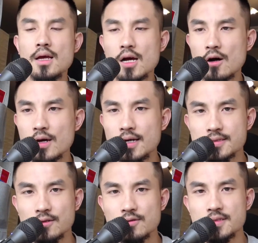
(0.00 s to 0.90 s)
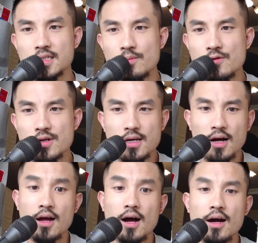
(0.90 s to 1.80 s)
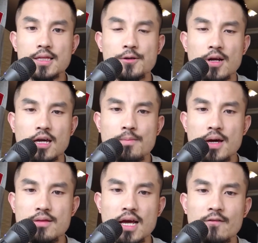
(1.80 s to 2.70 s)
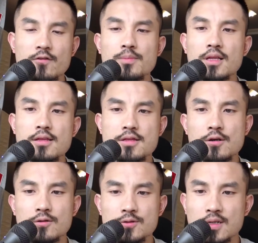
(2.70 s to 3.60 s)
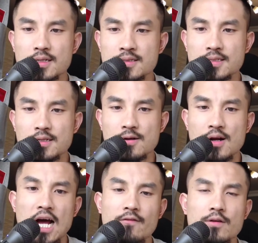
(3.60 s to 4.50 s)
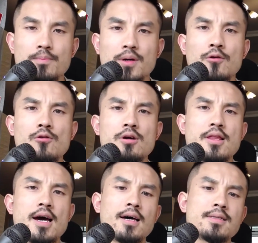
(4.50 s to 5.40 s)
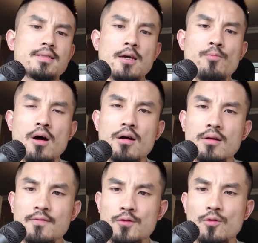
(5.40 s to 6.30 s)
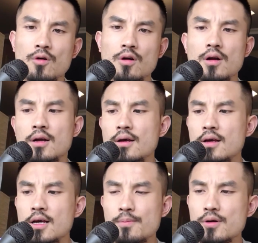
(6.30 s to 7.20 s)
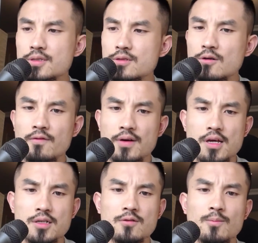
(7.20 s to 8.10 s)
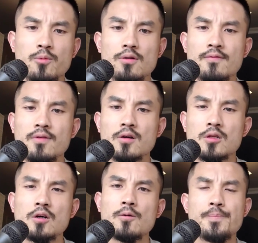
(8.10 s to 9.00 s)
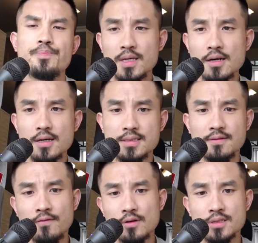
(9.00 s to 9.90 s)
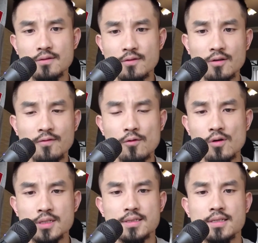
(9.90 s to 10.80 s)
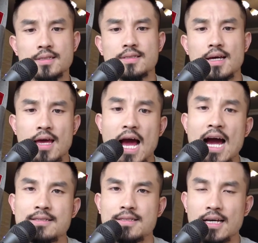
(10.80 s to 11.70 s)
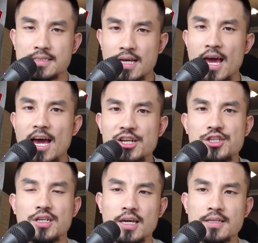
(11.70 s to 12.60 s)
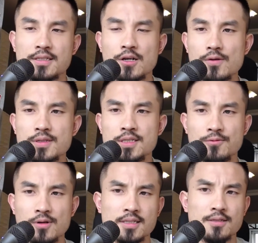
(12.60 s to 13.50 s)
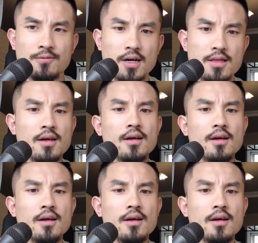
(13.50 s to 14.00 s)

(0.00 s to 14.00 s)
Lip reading: Okay, so in summary, I highly recommend every millennial to consider having Bitcoin as a part of your personal financial portfolio. Because first of all, of course, it acts as a hedge against currency risk, right?